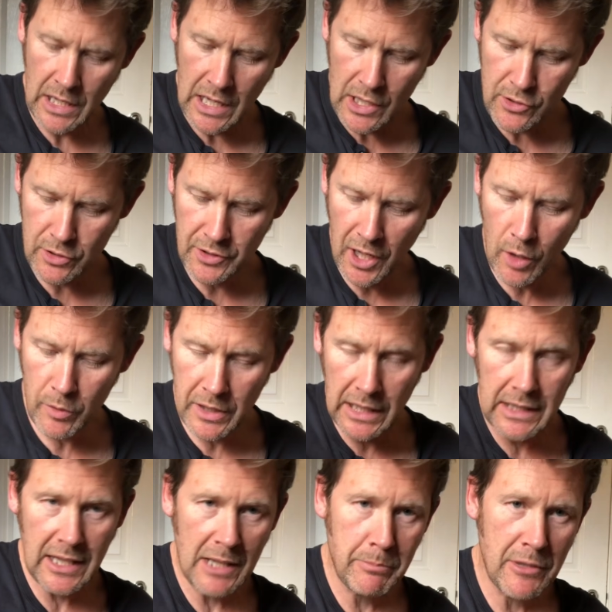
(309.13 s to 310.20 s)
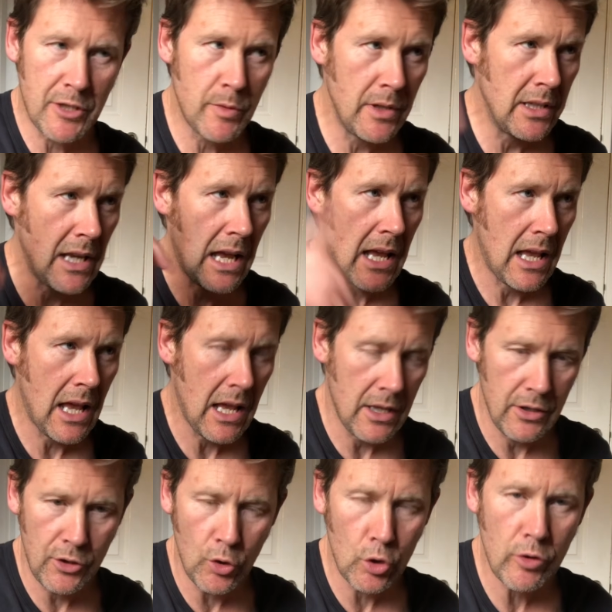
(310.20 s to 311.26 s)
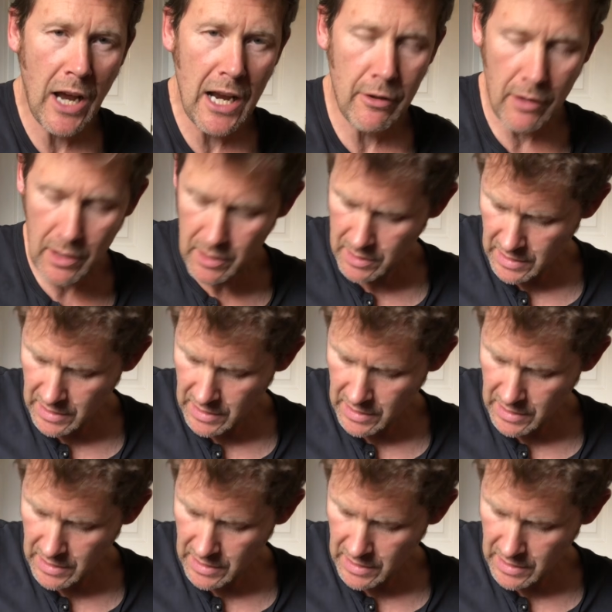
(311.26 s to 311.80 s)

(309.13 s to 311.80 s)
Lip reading: So now when I click between no RYRA